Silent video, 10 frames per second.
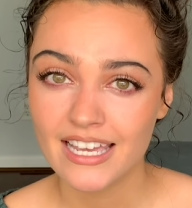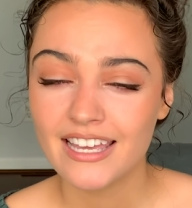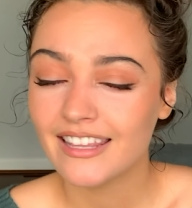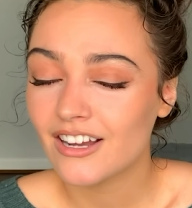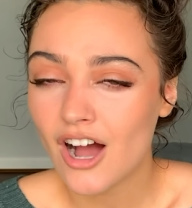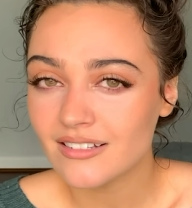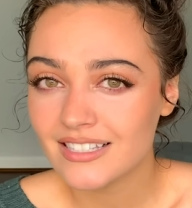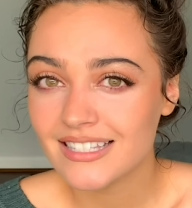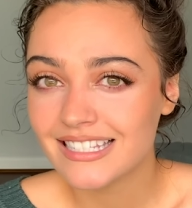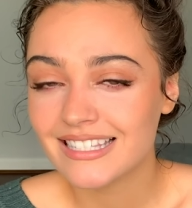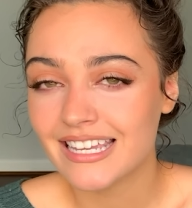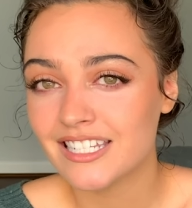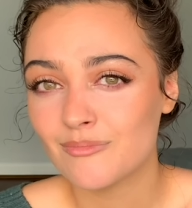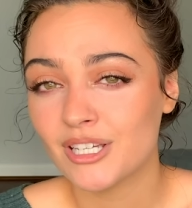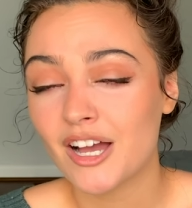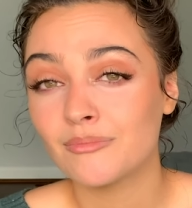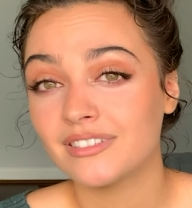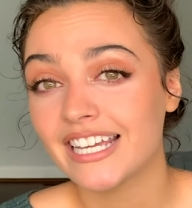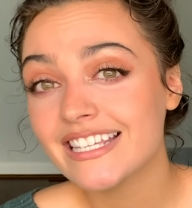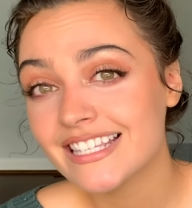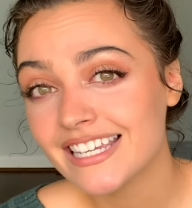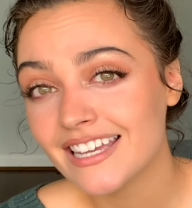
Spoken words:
that causes the skin to become lazy